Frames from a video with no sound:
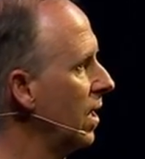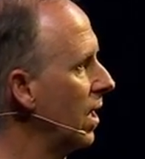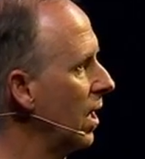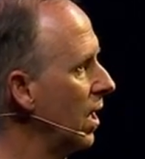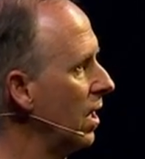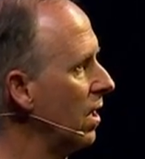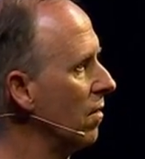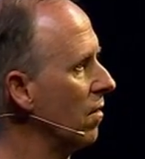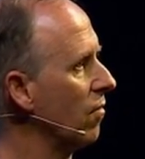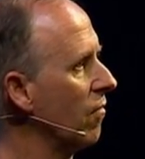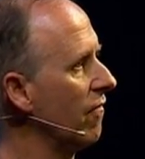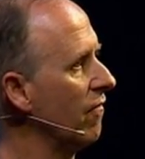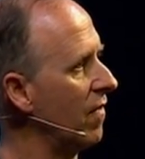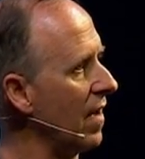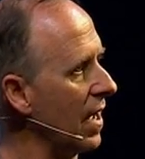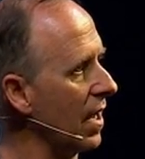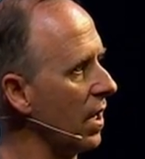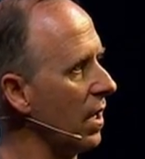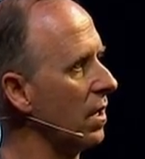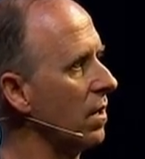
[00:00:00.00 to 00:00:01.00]
a
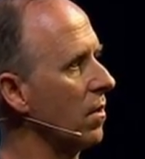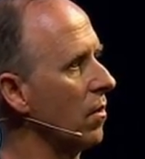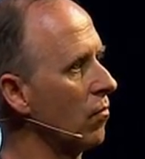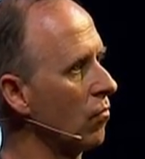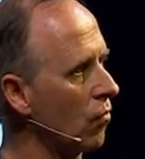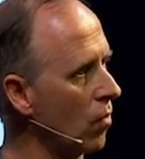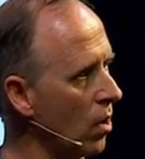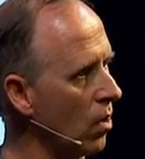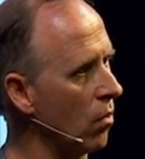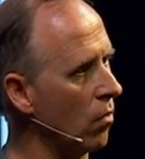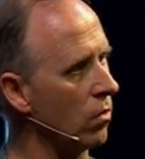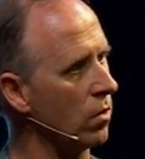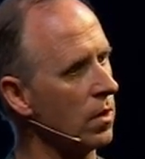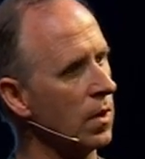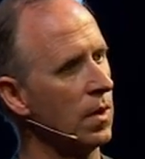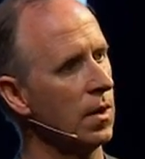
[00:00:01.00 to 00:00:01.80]
valid role